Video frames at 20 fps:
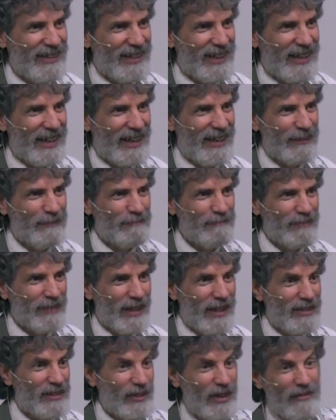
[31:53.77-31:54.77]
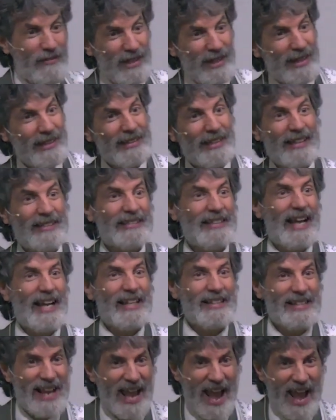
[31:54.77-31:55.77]
Yeah. And so everything that's
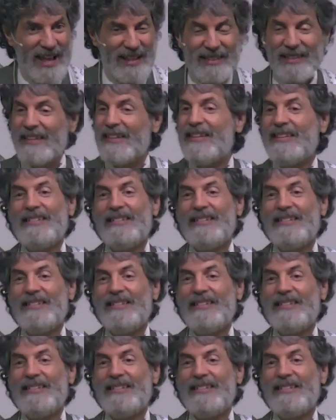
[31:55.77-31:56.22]
not death